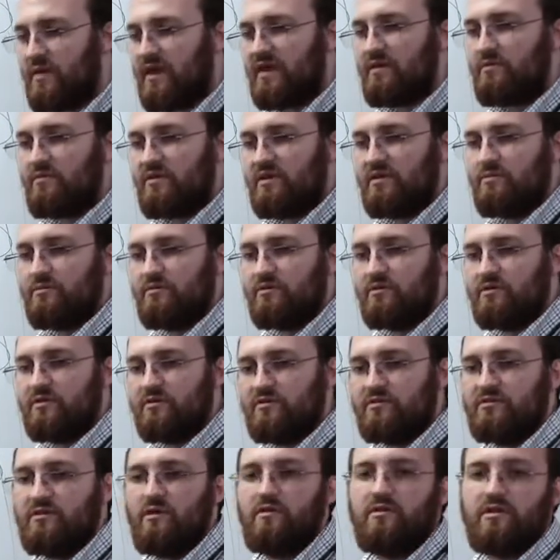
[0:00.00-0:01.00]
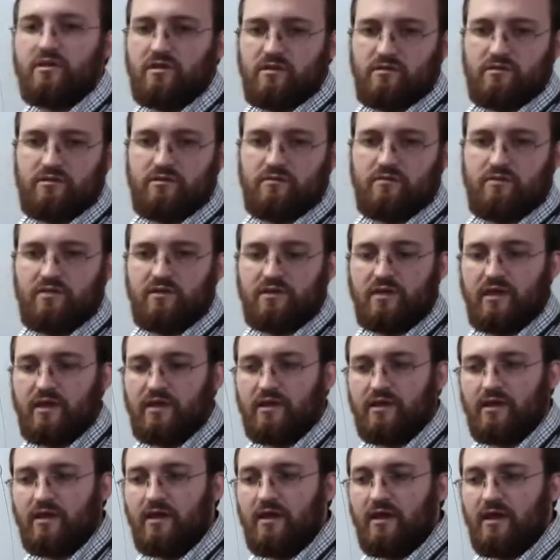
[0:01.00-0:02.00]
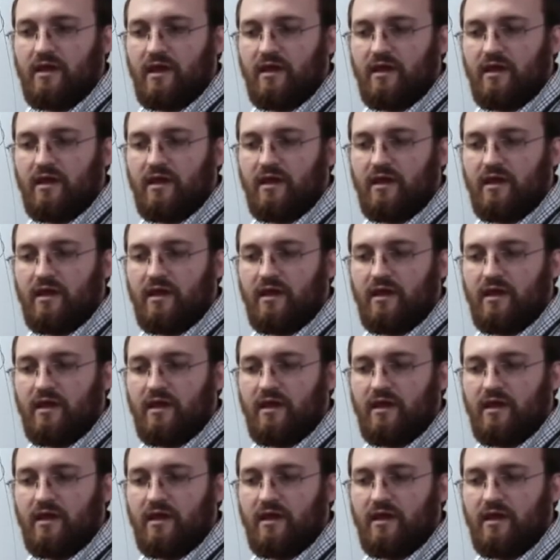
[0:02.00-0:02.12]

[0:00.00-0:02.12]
make people custodians of the data.